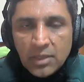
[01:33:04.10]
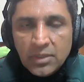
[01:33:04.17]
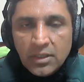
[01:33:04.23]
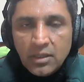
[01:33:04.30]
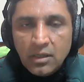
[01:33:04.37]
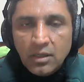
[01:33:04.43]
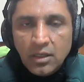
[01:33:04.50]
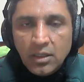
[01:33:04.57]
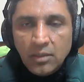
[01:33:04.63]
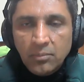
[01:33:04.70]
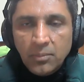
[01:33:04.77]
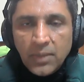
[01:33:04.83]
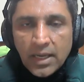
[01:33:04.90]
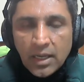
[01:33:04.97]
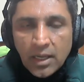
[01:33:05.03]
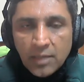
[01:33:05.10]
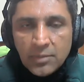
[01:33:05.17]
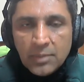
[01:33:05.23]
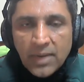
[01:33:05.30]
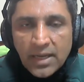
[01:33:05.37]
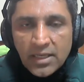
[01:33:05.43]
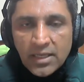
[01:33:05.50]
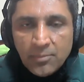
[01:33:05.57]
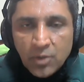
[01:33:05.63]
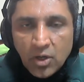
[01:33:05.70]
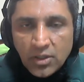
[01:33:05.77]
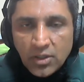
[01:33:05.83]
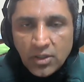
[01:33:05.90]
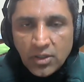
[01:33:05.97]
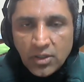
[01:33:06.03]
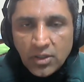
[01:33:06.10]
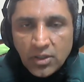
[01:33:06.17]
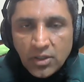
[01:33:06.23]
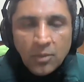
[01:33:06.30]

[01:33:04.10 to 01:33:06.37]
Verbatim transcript: may be, uh, buy, I may buy a product